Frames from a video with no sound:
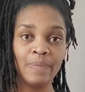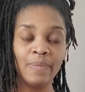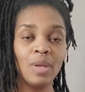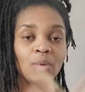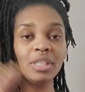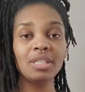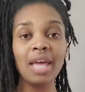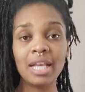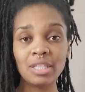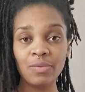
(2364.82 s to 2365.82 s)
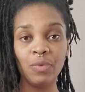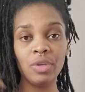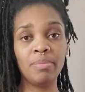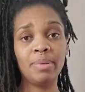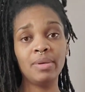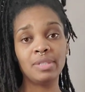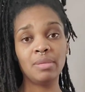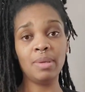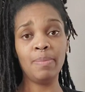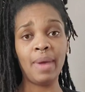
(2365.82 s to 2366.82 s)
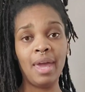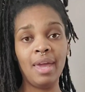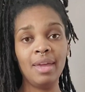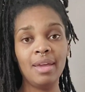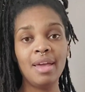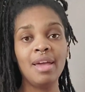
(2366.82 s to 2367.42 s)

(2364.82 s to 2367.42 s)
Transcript: Don't just ask for your bills to be paid.